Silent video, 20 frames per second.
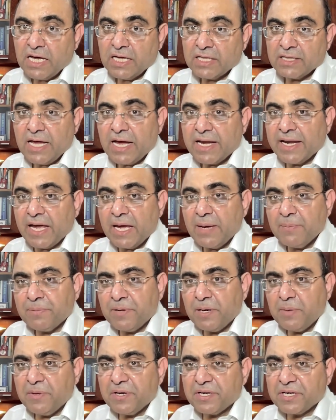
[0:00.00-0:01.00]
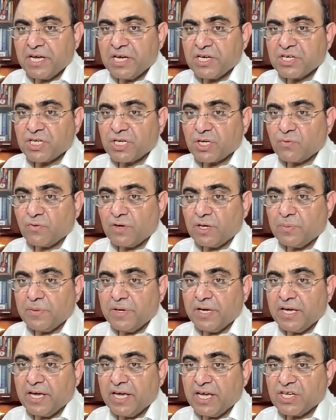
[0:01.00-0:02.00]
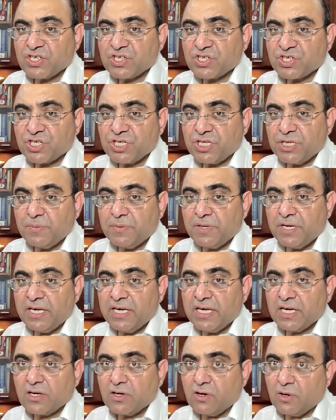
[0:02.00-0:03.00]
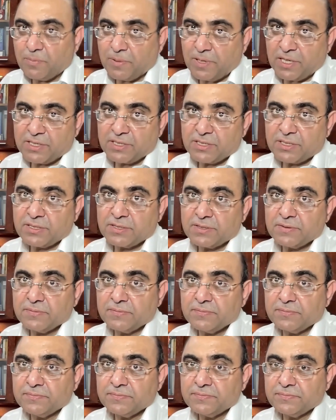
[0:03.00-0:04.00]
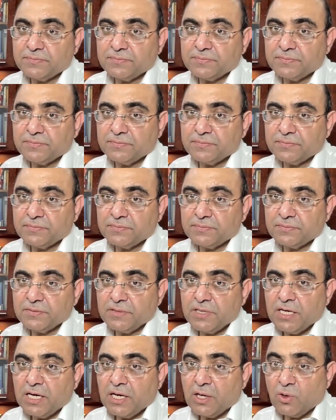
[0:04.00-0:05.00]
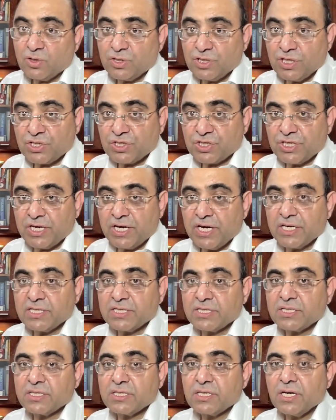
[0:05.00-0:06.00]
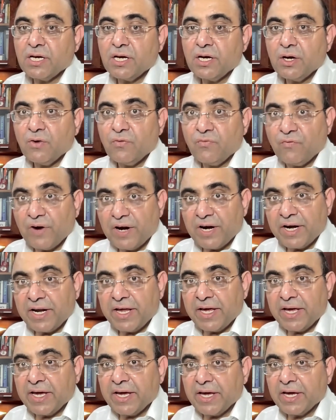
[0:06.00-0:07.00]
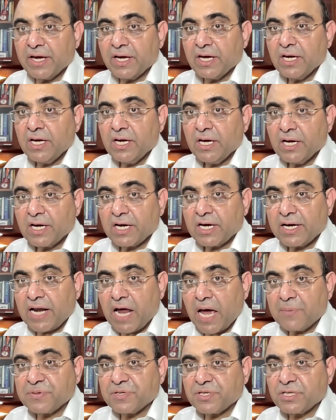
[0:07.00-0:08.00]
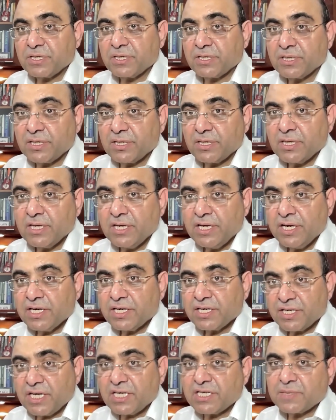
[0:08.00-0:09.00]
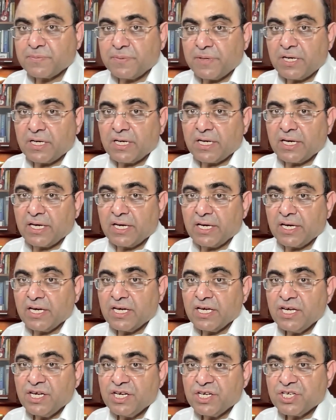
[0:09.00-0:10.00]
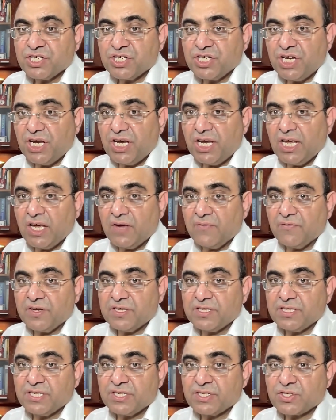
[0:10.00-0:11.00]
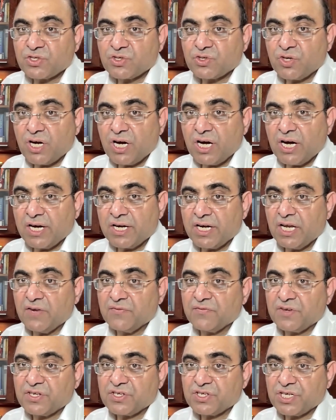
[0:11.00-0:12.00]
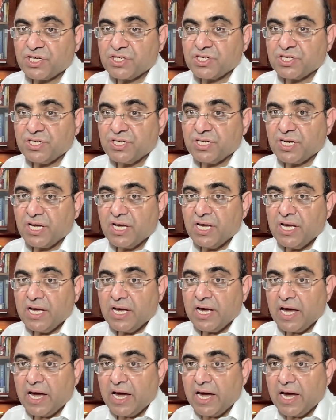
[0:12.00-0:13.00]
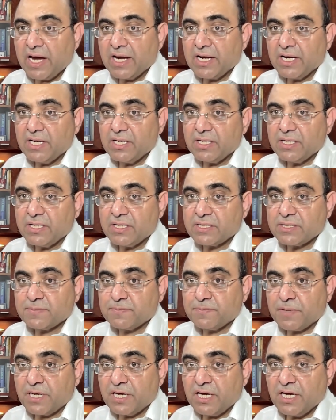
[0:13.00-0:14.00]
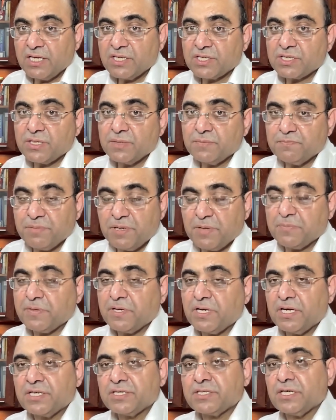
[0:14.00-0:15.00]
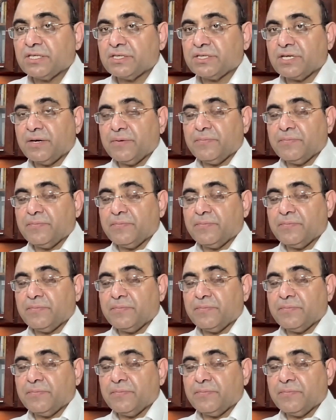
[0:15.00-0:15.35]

Then implementation will be extremely complex. Logistics, funding, corruption, trust building, dealing with destroyed infrastructure and displaced people, etc.